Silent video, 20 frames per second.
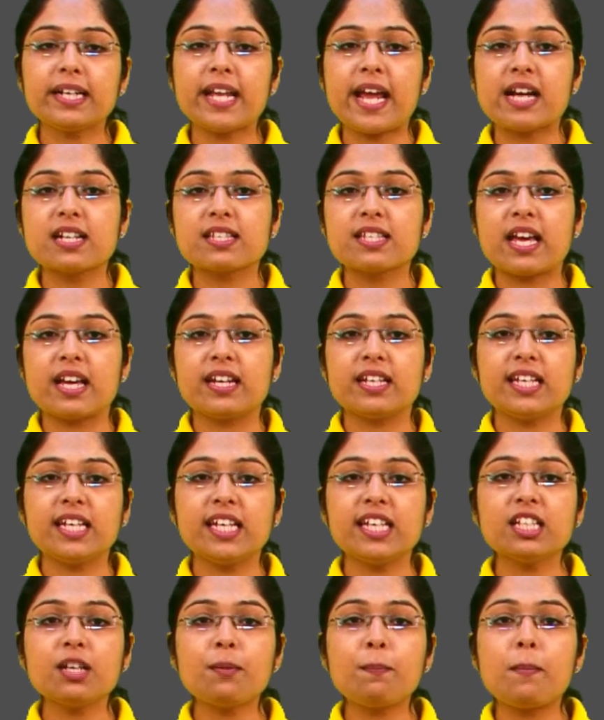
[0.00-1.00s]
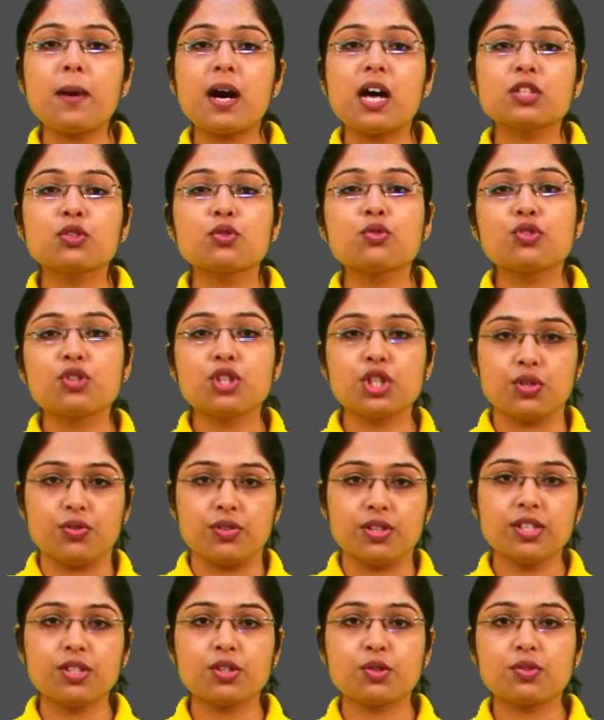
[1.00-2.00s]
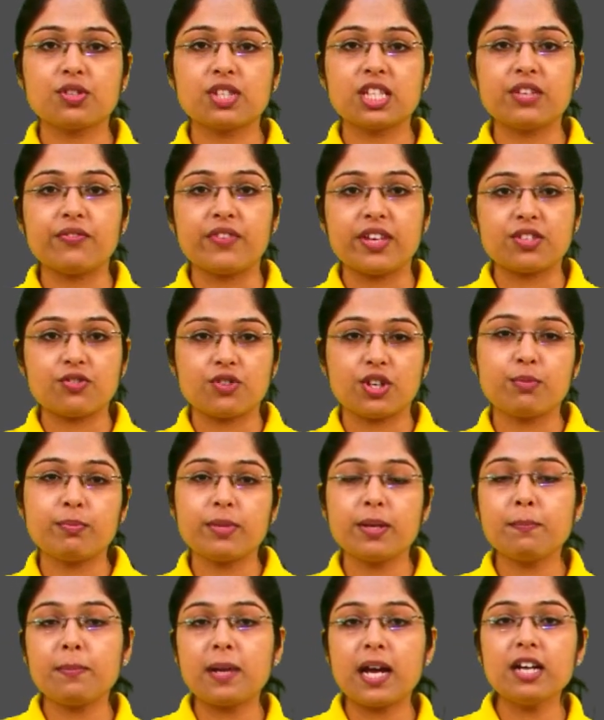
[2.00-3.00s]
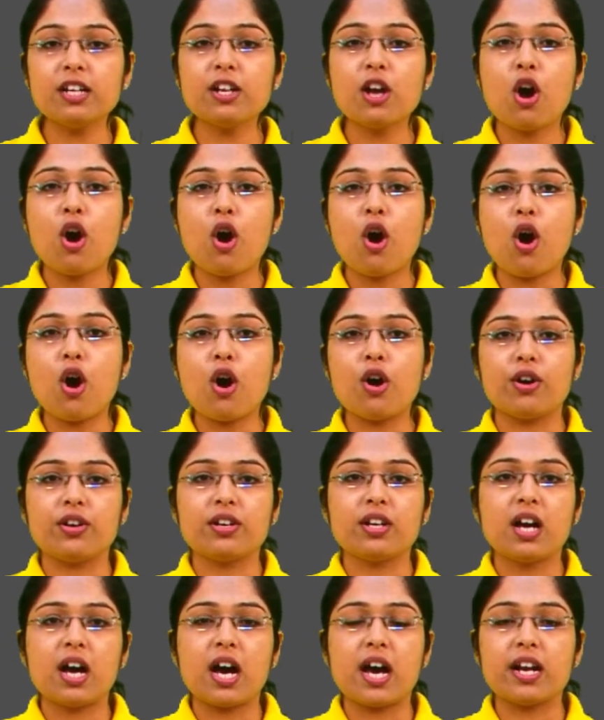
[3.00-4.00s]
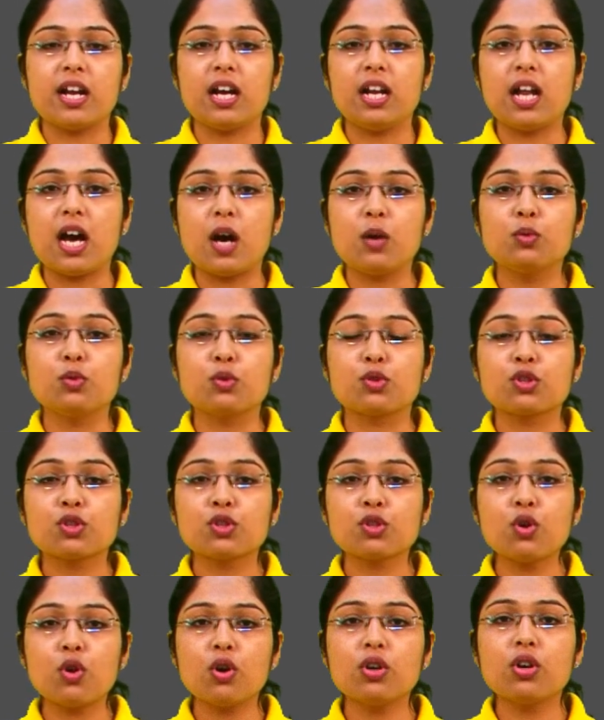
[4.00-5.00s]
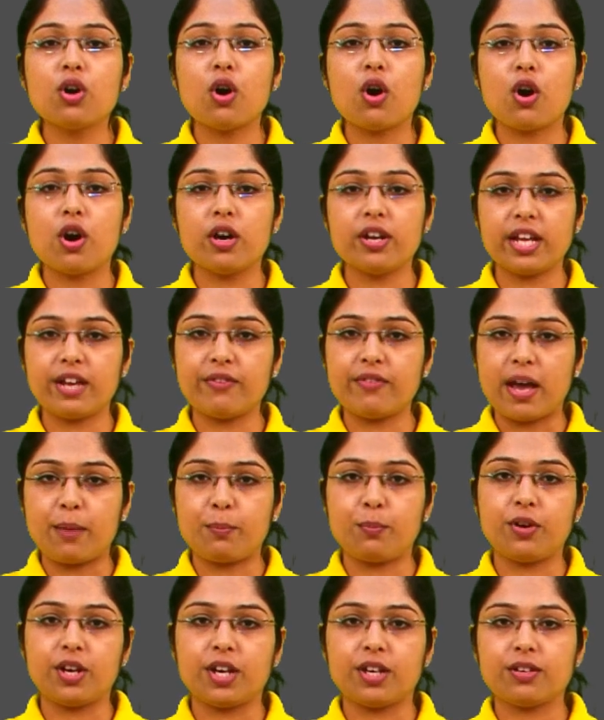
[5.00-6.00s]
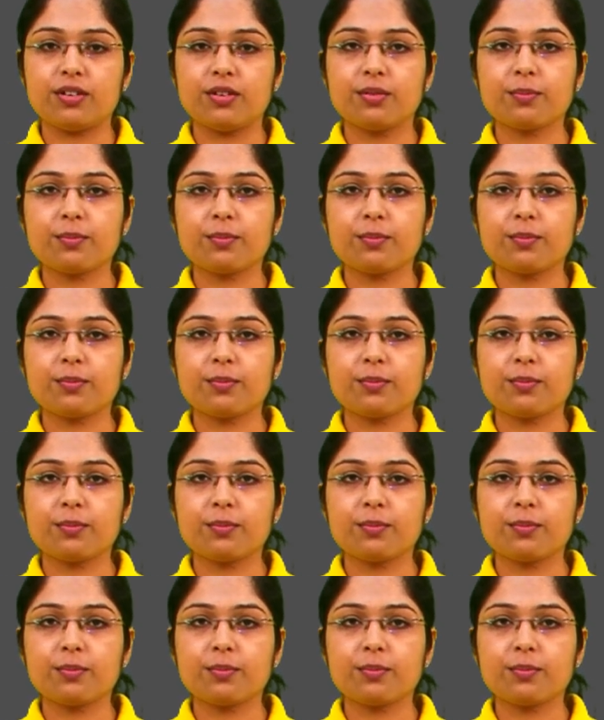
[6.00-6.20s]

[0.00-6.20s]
tanks are either passed through sewers to sewage treatment plant or are allowed to soak or evaporate.